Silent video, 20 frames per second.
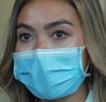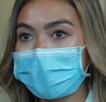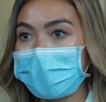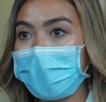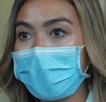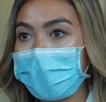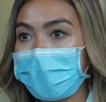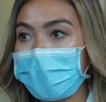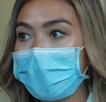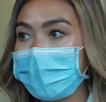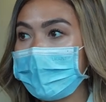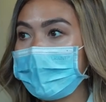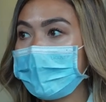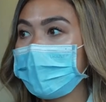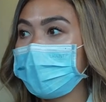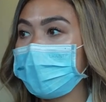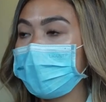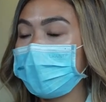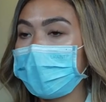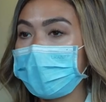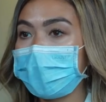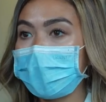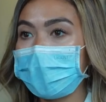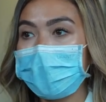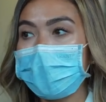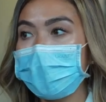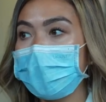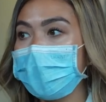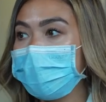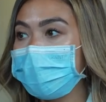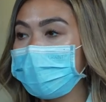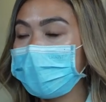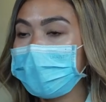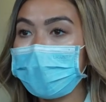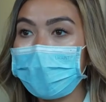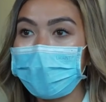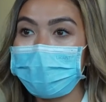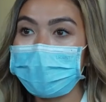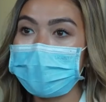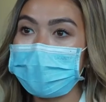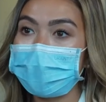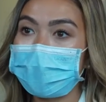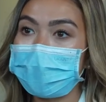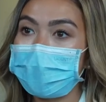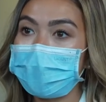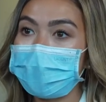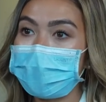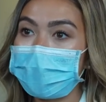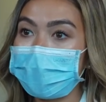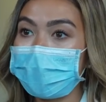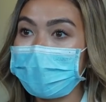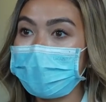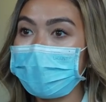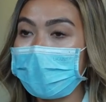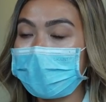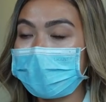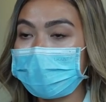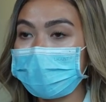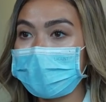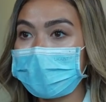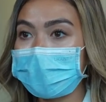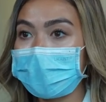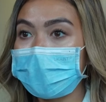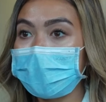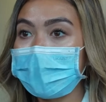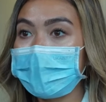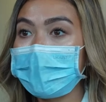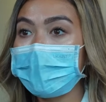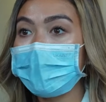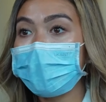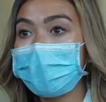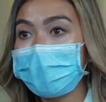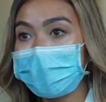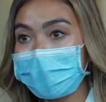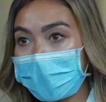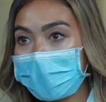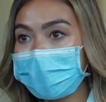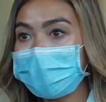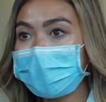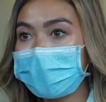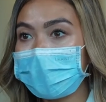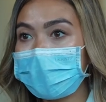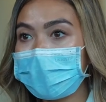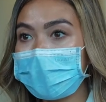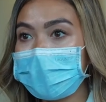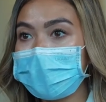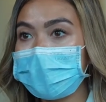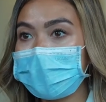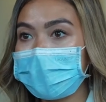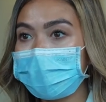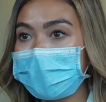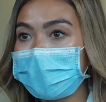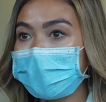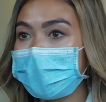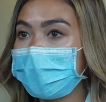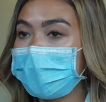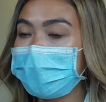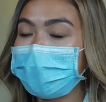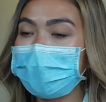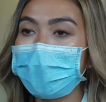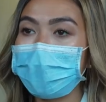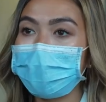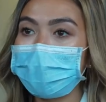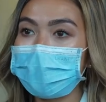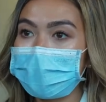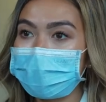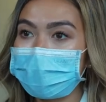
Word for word: call your um, co-interns and your faculty family is something that you don't always